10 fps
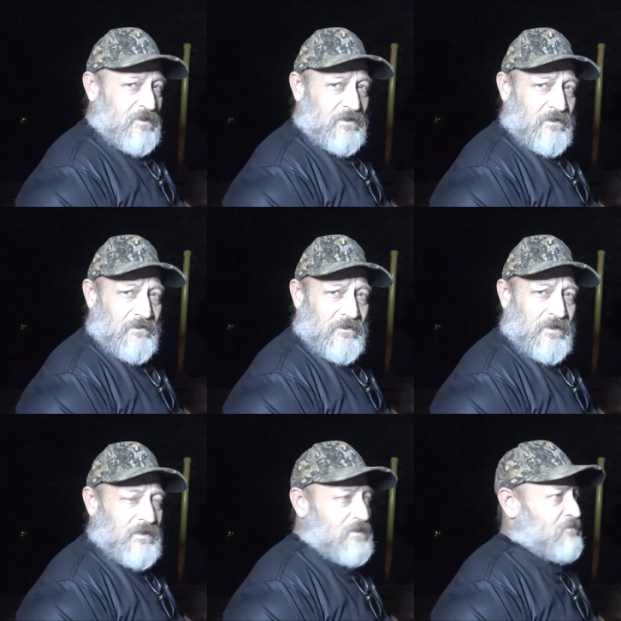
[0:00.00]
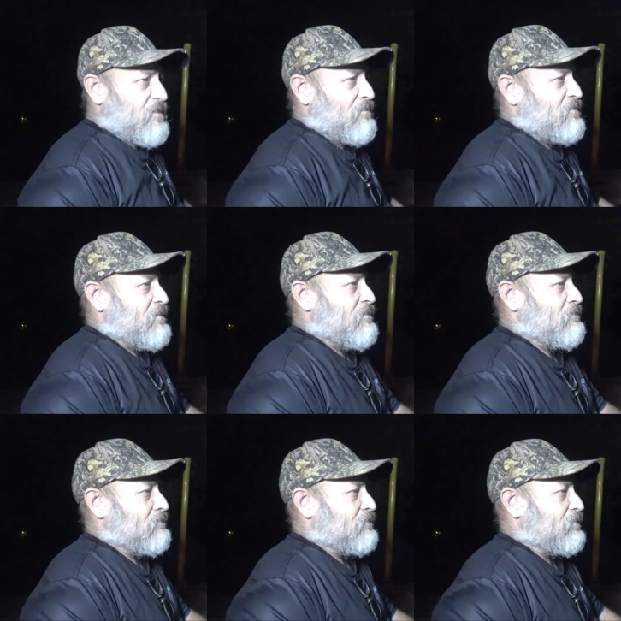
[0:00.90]
you do good and sometimes you
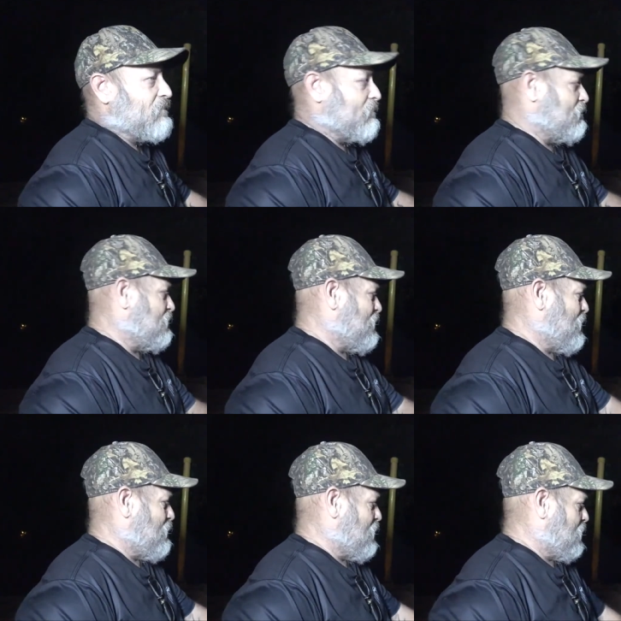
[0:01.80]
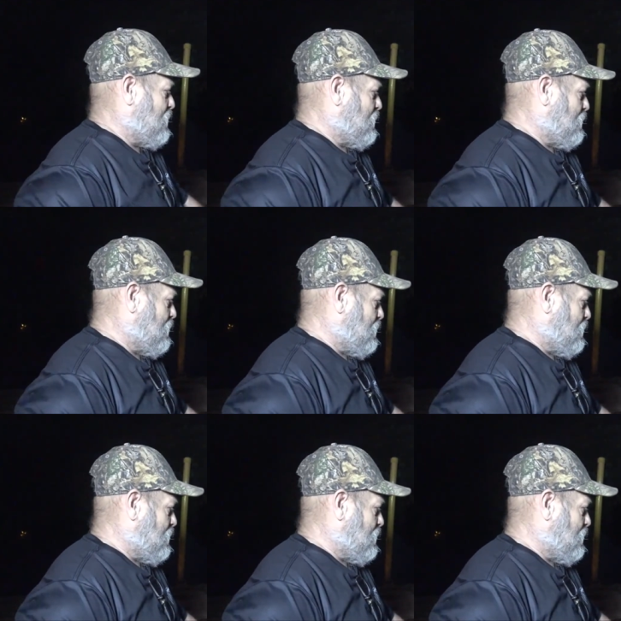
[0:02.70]
don't, so it's not a big deal.